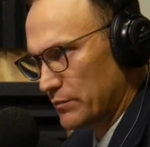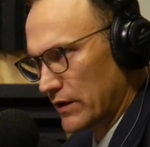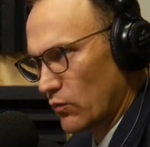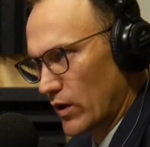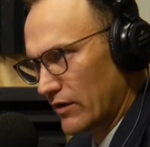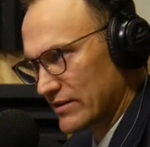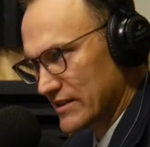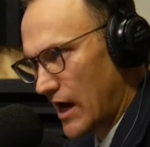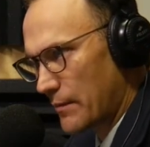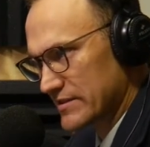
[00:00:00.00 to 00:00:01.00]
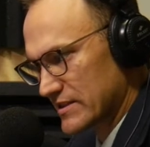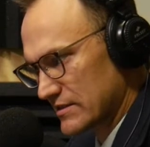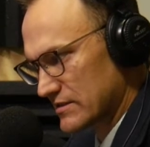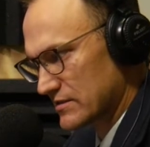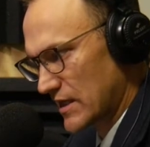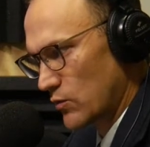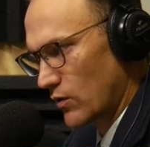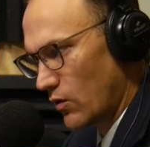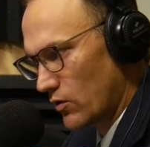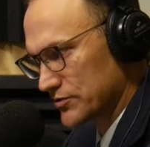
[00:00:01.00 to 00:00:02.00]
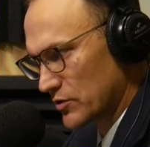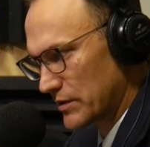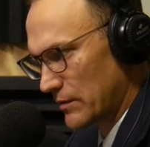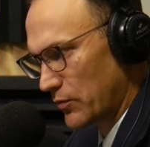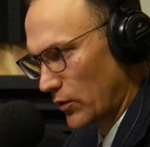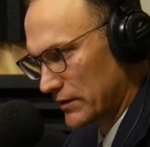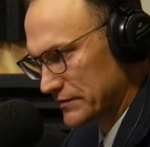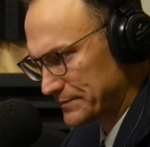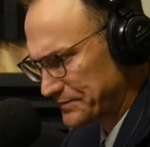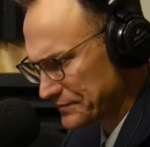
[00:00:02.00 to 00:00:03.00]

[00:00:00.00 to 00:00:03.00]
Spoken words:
but whatever Thomas has to say will also be important.